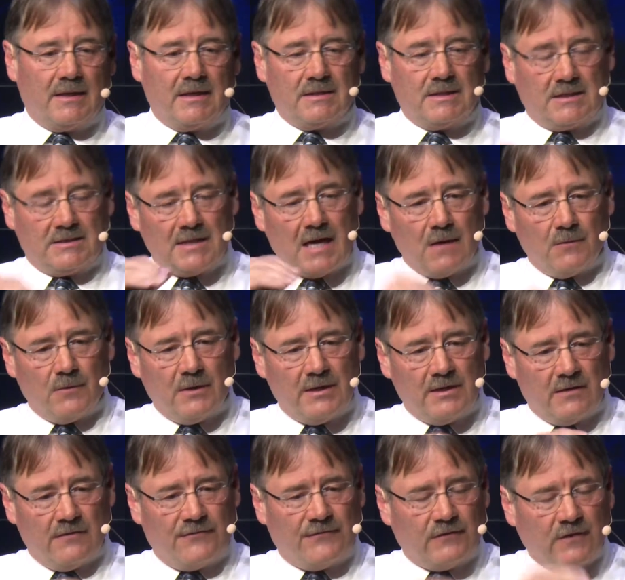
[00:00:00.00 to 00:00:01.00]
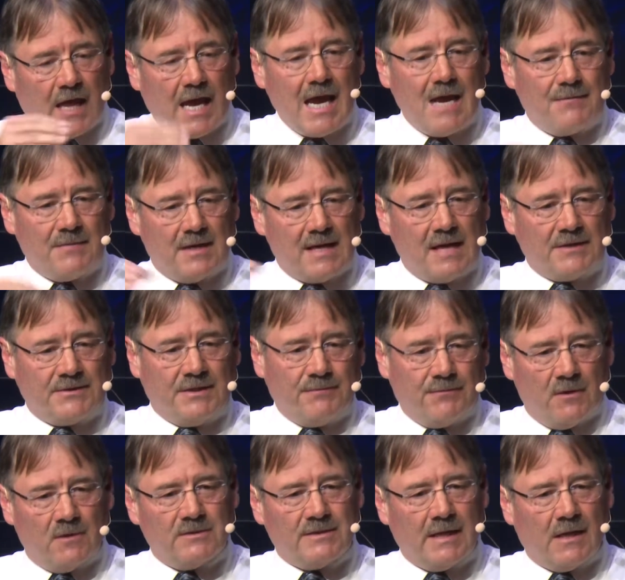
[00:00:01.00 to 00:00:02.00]
Because it's not really the flame that actually
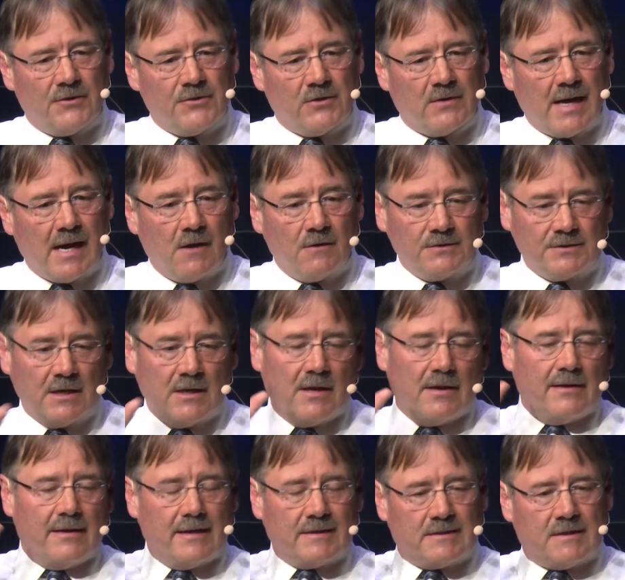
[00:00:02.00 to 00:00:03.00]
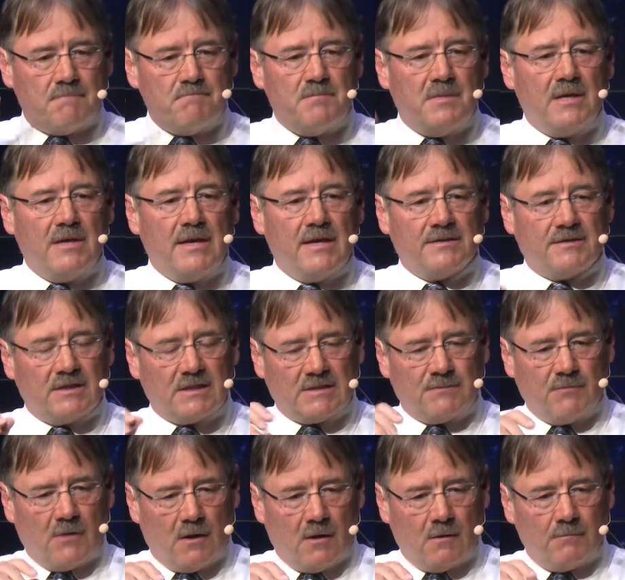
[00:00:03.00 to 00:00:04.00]
burns down your house, it's the millions of
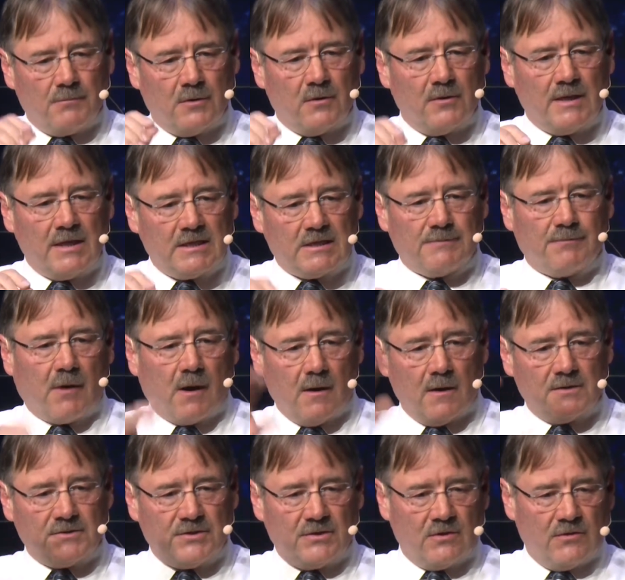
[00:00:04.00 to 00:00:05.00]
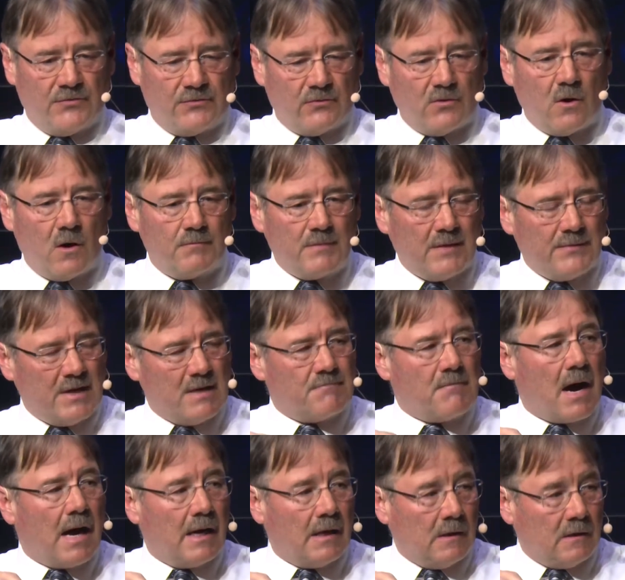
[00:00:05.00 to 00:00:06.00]
small burning sparks that are thrown maybe a
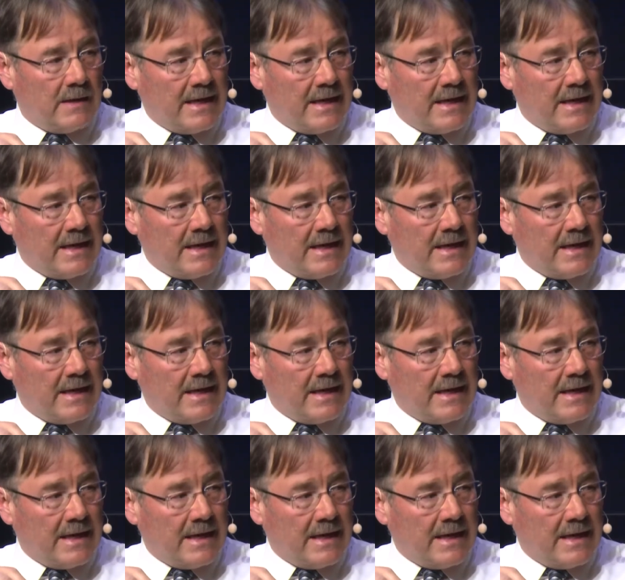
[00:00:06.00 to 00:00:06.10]
mile